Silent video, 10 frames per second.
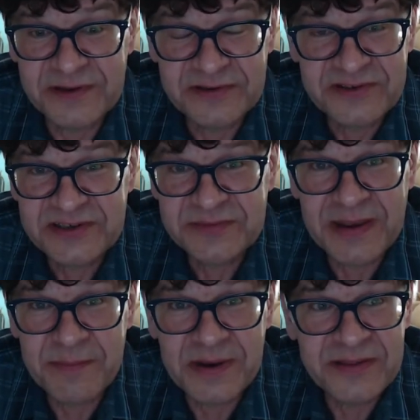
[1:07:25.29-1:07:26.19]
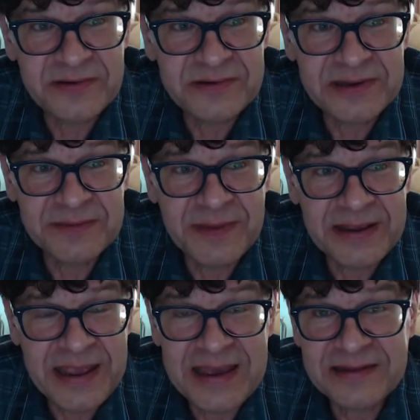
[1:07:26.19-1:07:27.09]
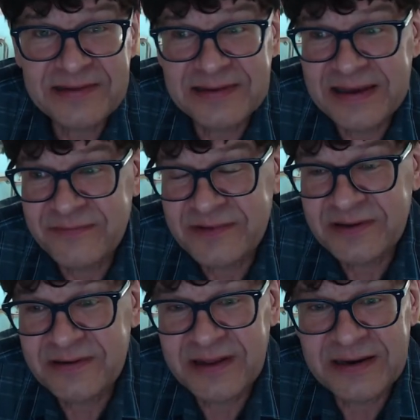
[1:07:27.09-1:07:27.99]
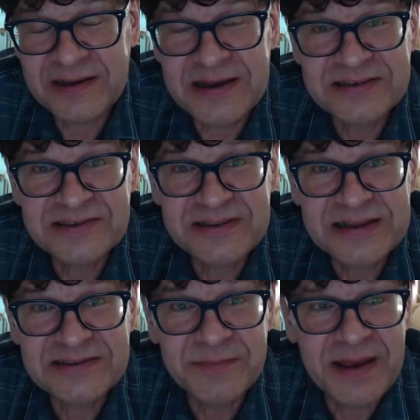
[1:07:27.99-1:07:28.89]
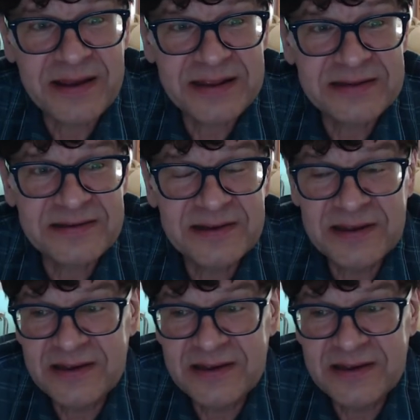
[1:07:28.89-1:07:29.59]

there's just my mother and my aunt left, and, and a cousin. That's about it.